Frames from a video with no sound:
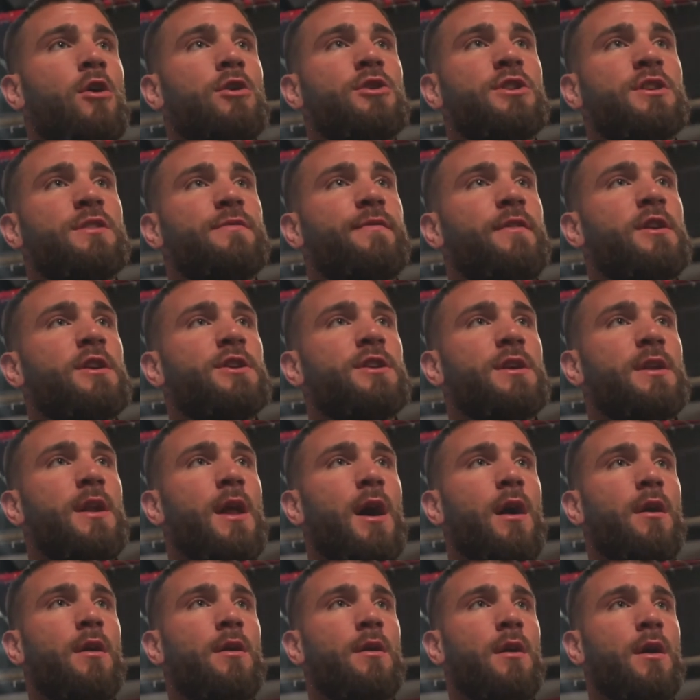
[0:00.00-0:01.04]
Just finishing
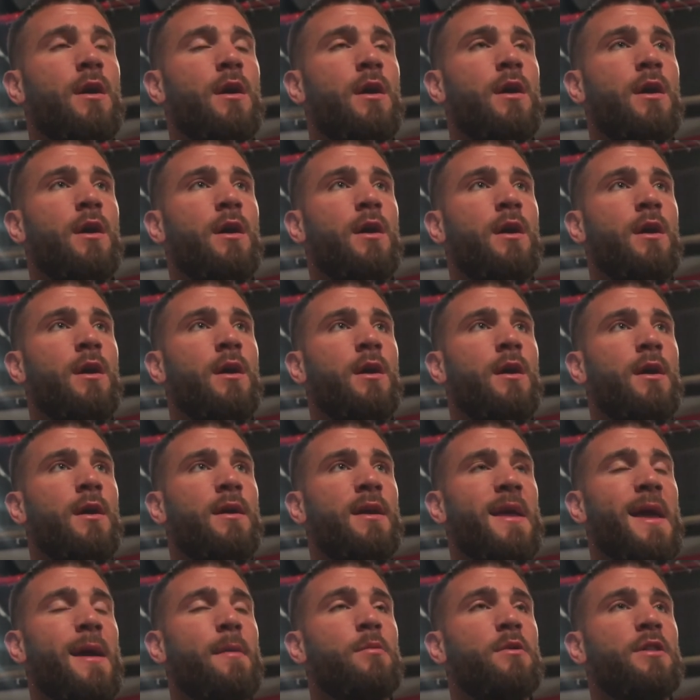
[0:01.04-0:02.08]
out uh,
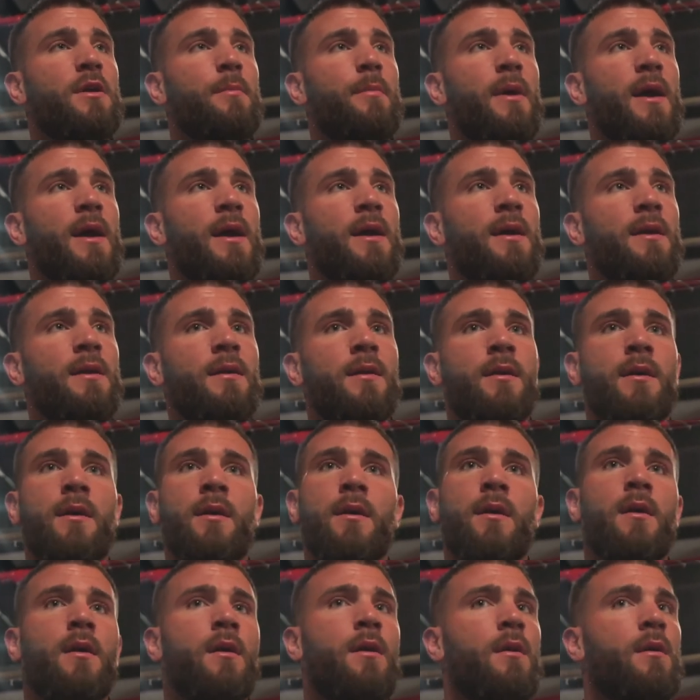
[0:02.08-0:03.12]
camp with a
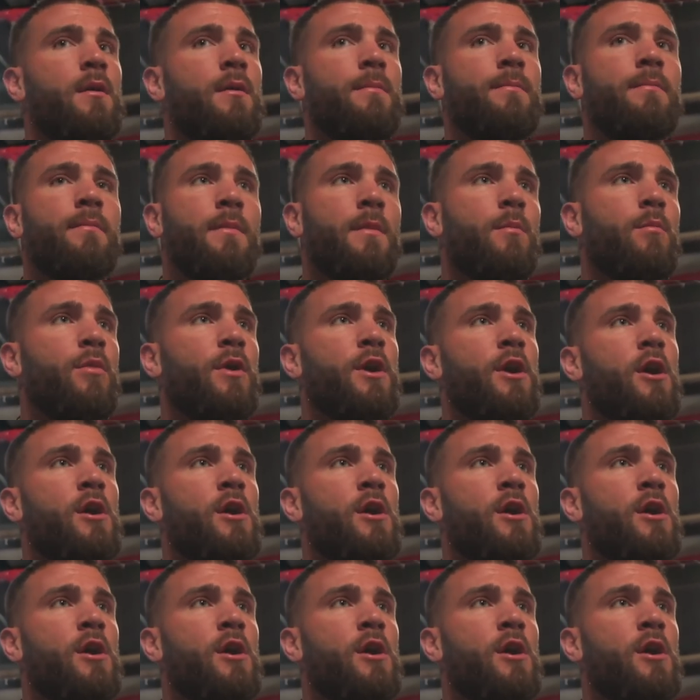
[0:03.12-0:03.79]
bang